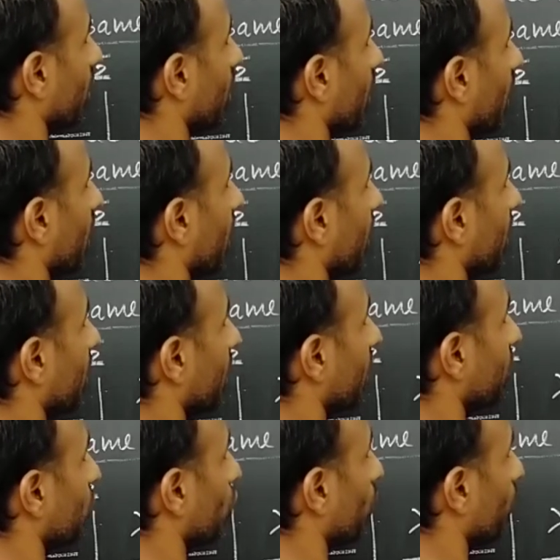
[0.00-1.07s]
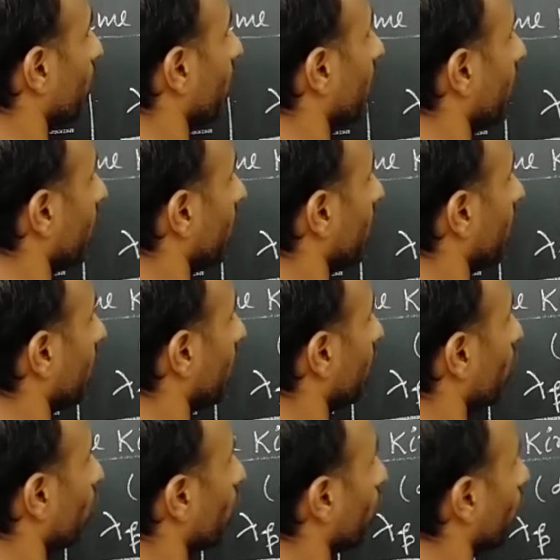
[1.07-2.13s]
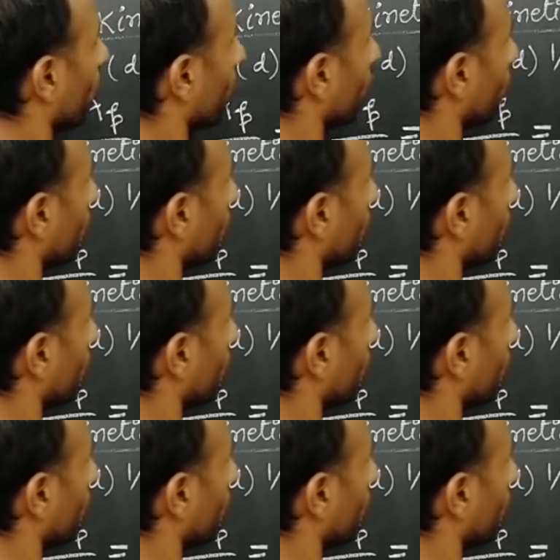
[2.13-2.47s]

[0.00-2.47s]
kinetic energy of p into